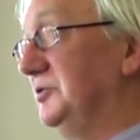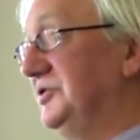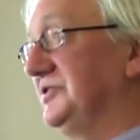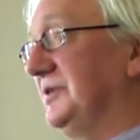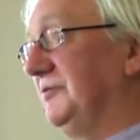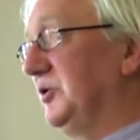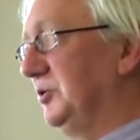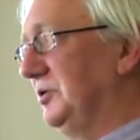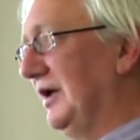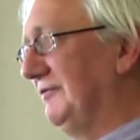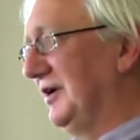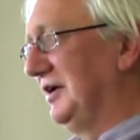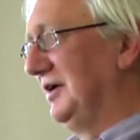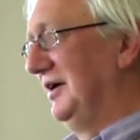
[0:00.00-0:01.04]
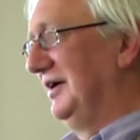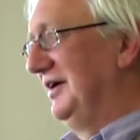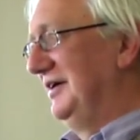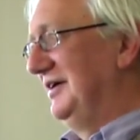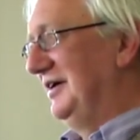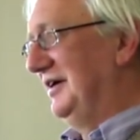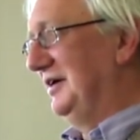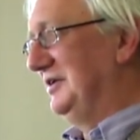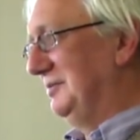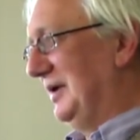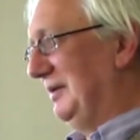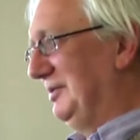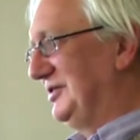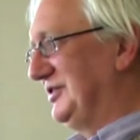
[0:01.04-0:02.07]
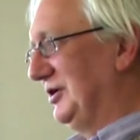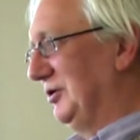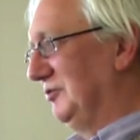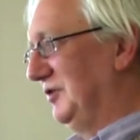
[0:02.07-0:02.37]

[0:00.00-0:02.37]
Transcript: to something you'll never hear the BBC